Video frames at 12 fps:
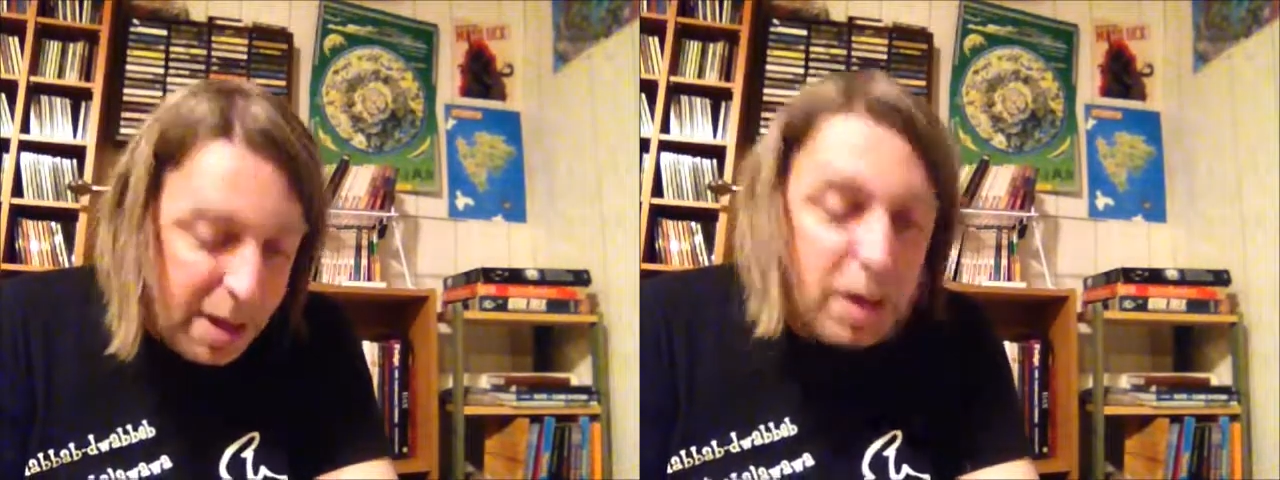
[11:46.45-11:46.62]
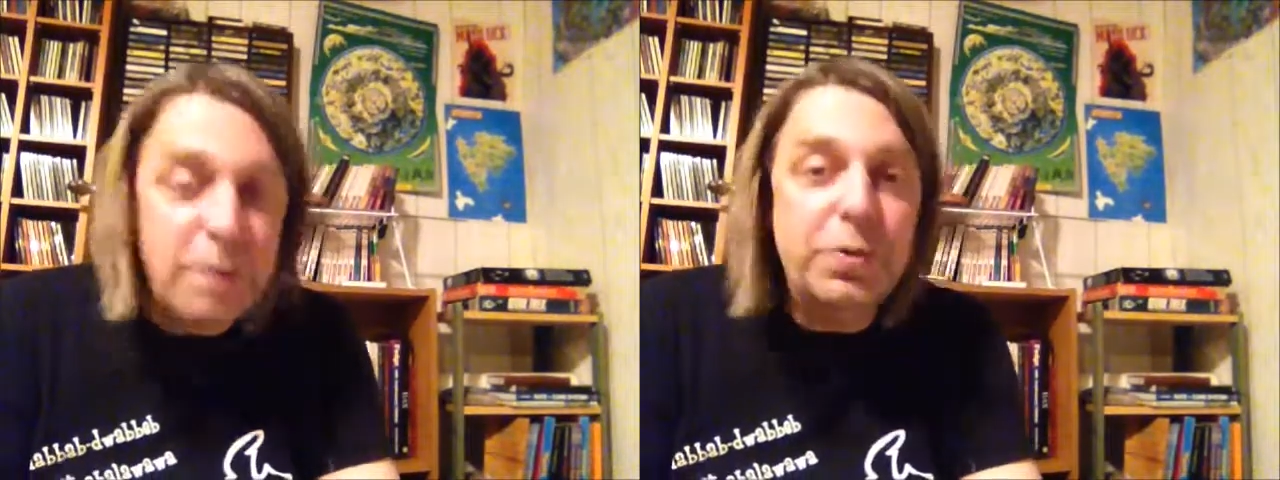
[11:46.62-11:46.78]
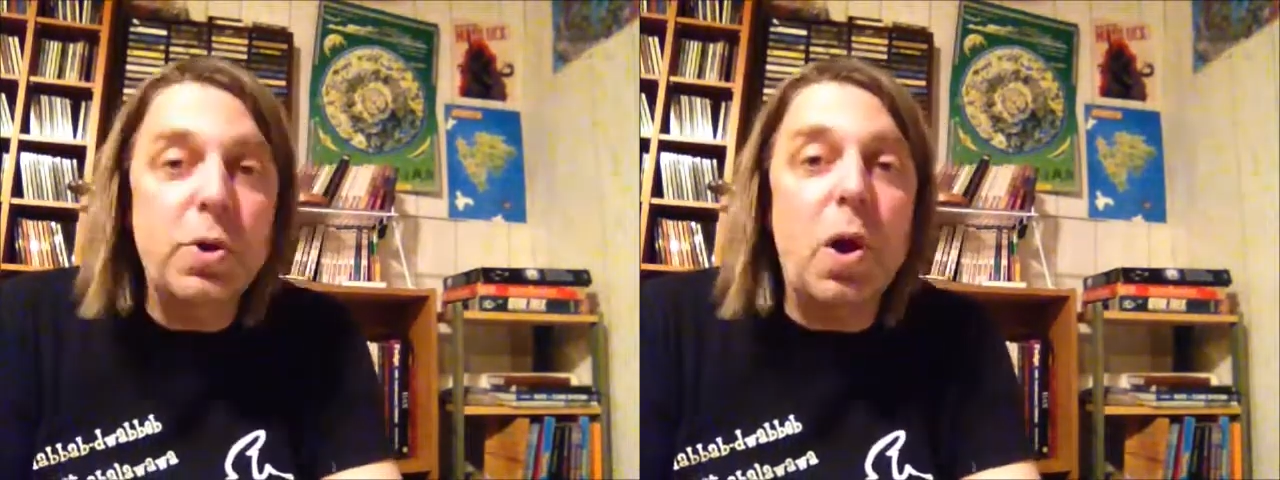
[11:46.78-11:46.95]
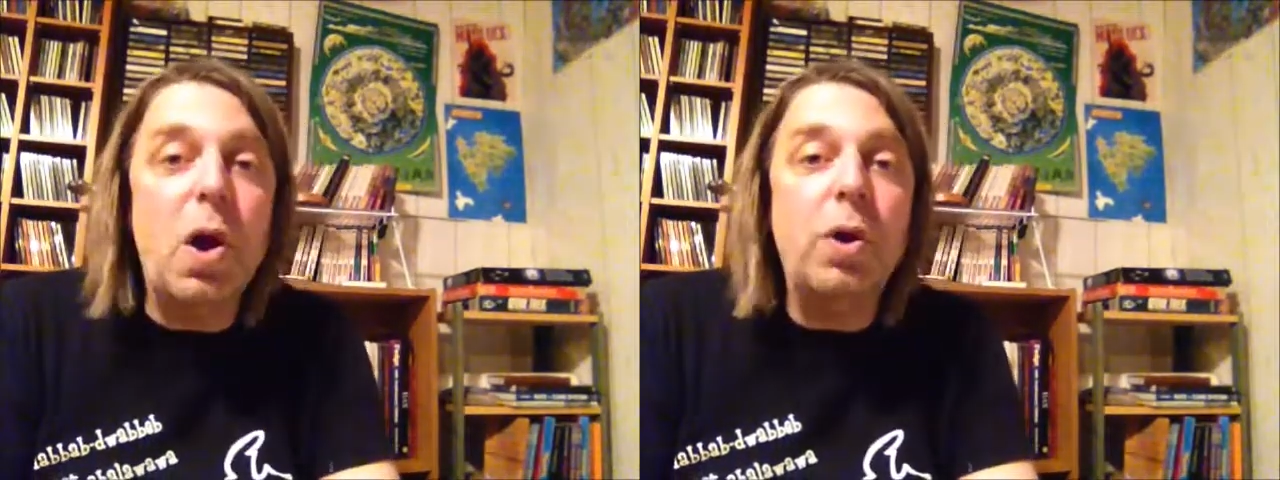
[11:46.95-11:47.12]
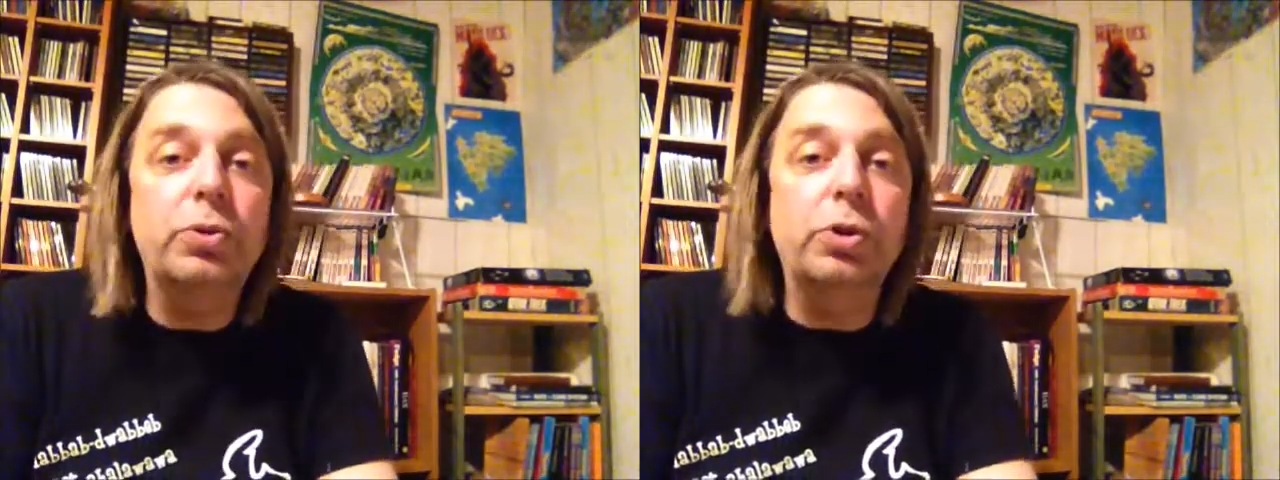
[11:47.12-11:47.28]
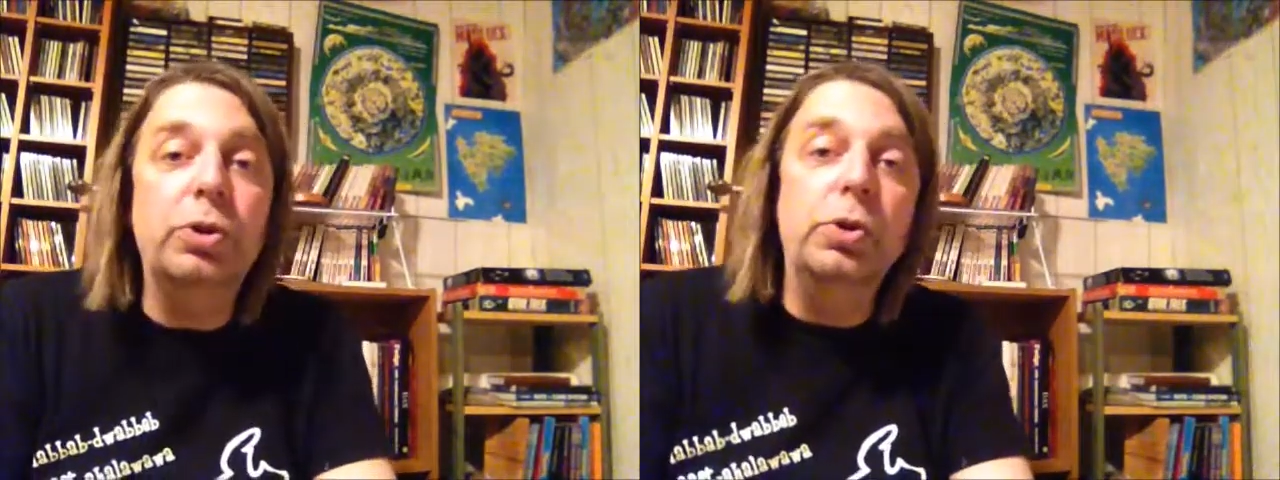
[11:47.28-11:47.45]
If you
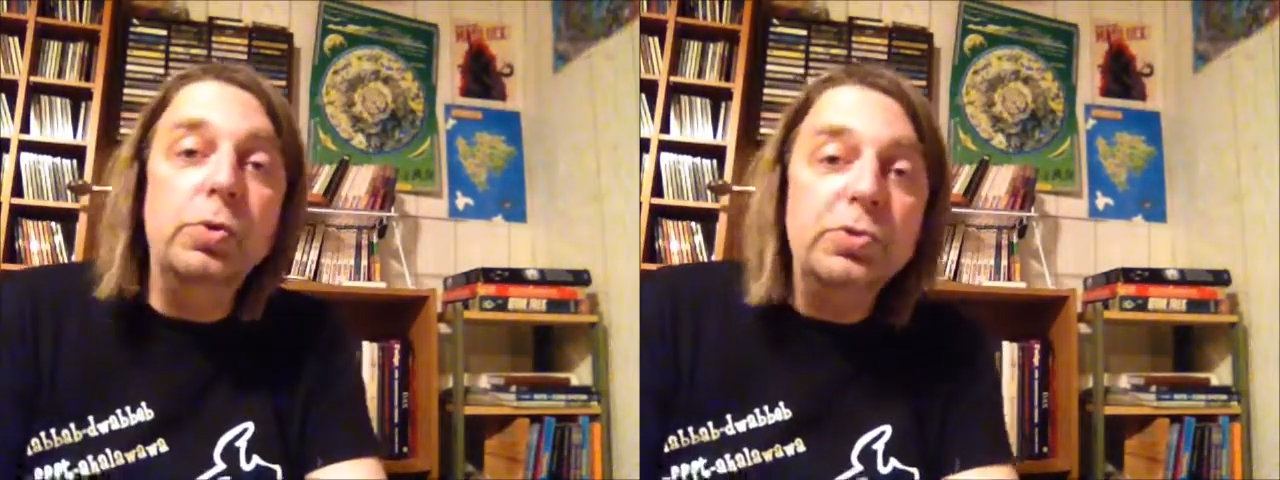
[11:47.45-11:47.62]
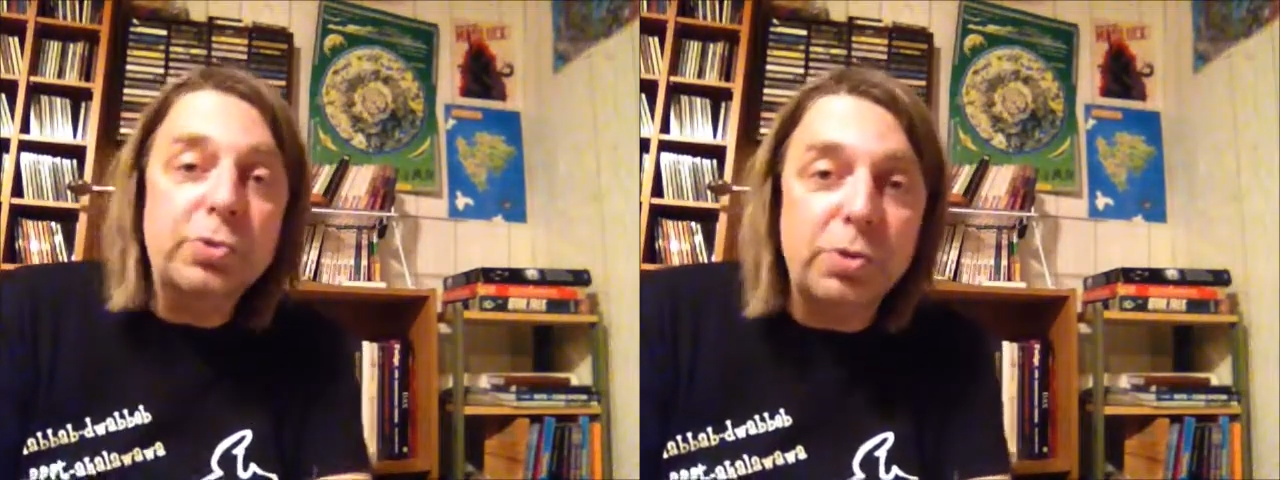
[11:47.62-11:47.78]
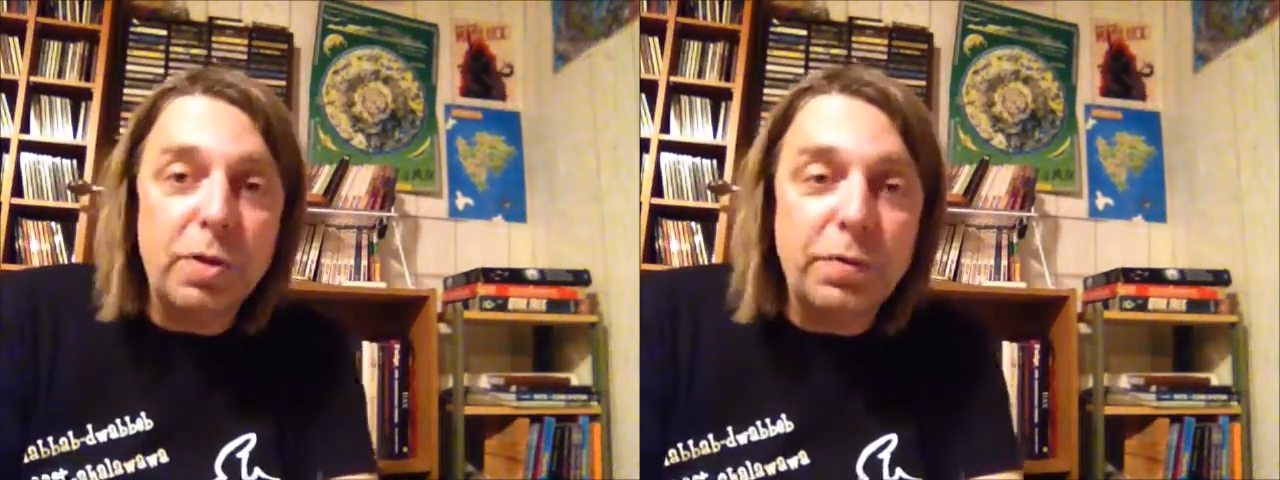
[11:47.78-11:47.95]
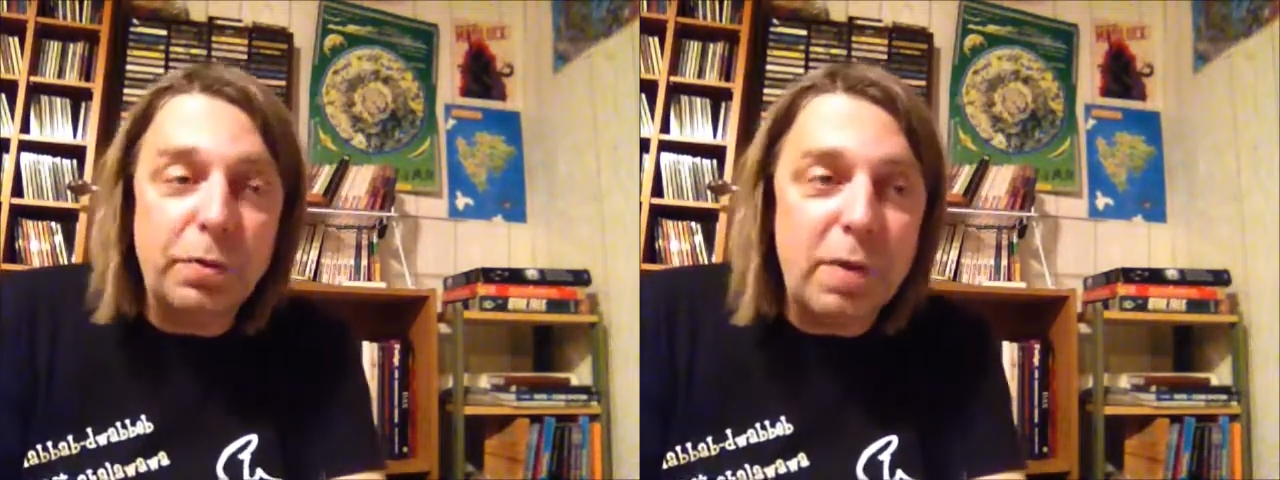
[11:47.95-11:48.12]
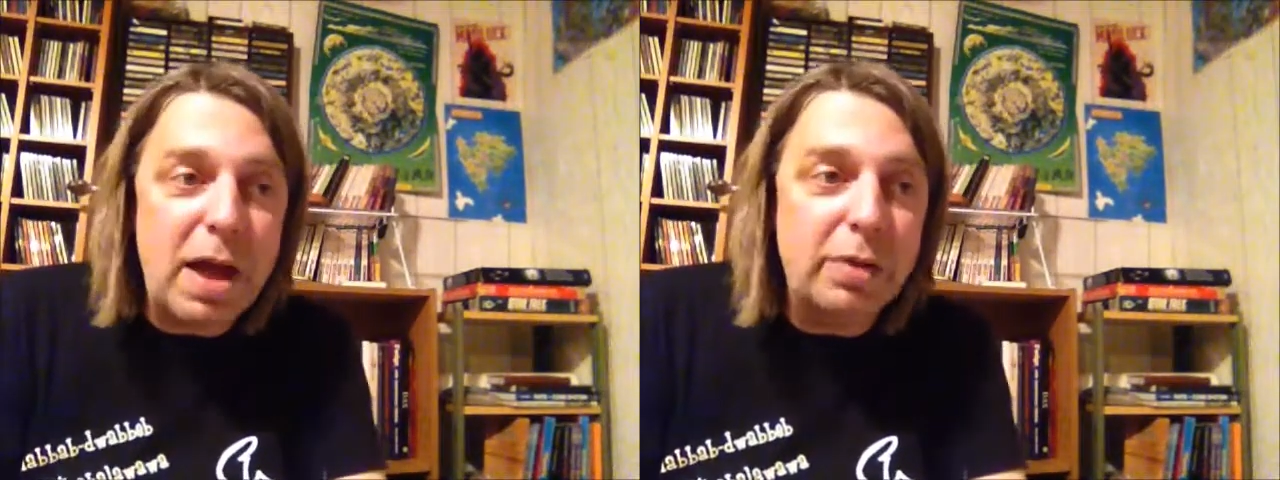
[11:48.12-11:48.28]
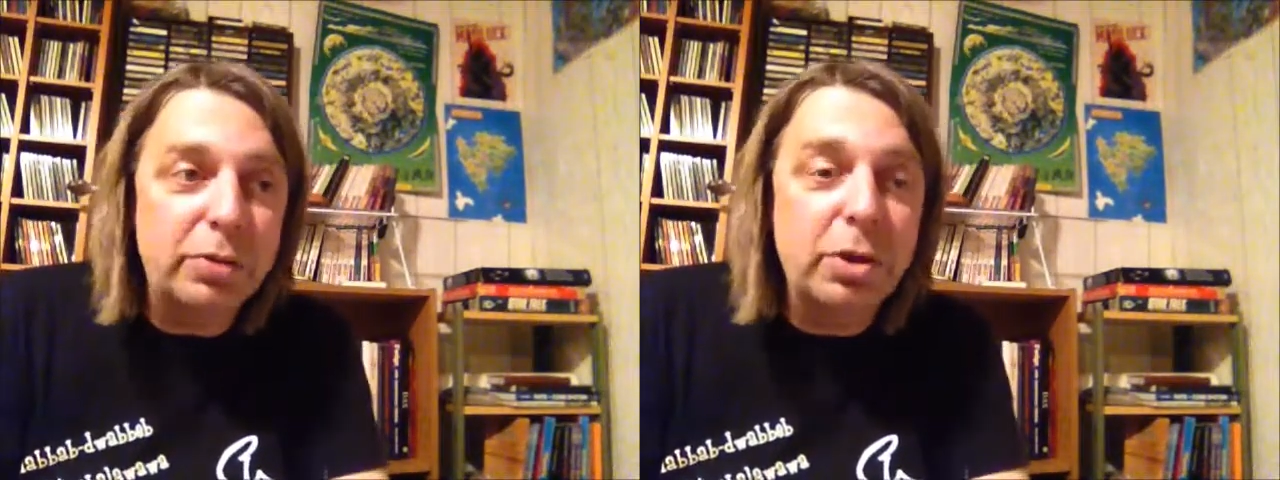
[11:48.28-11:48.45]
are the loser of a
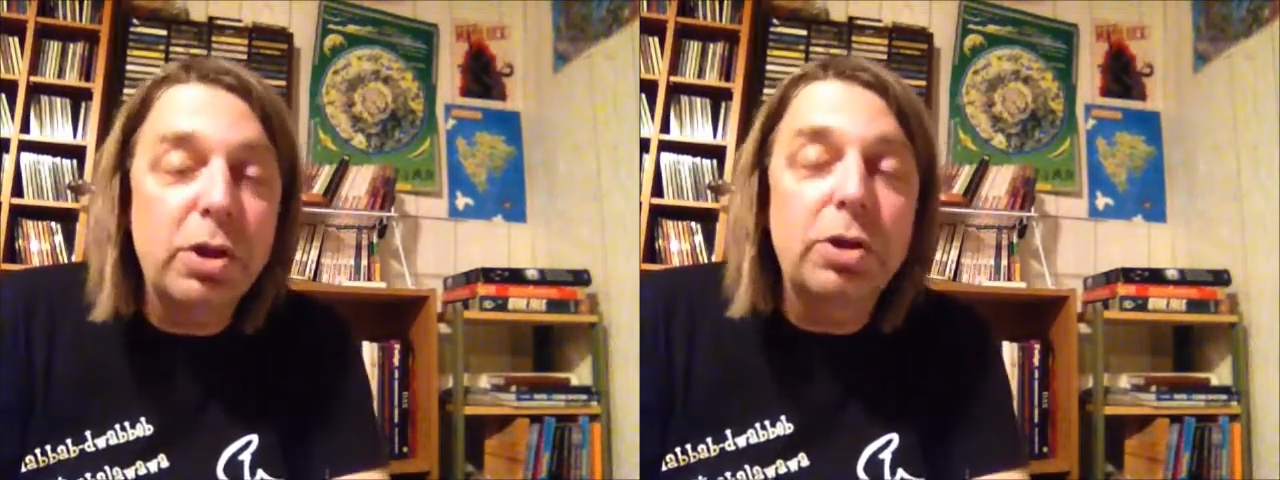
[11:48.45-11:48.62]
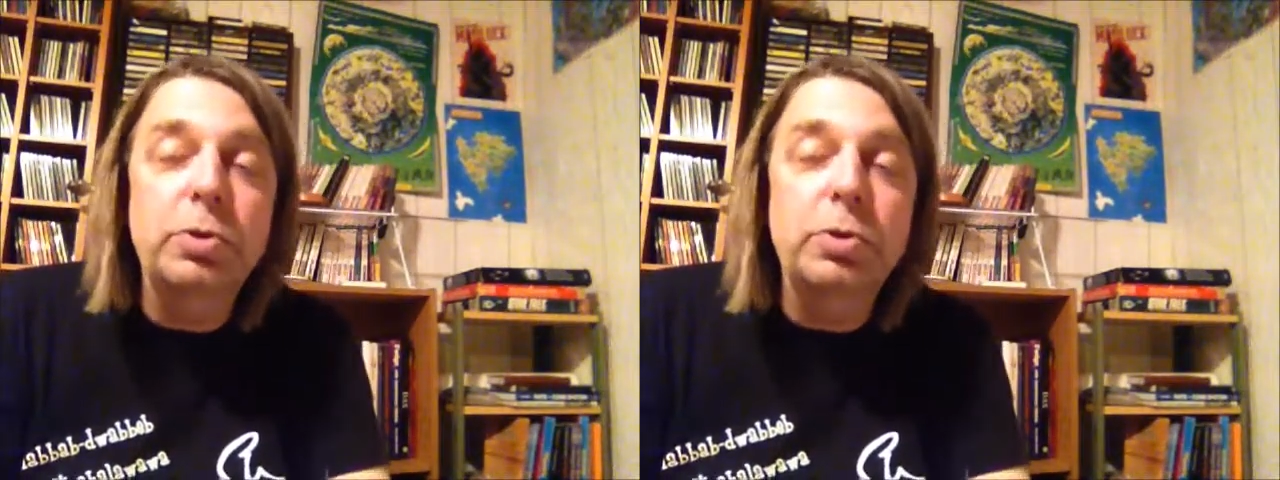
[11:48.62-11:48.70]
round,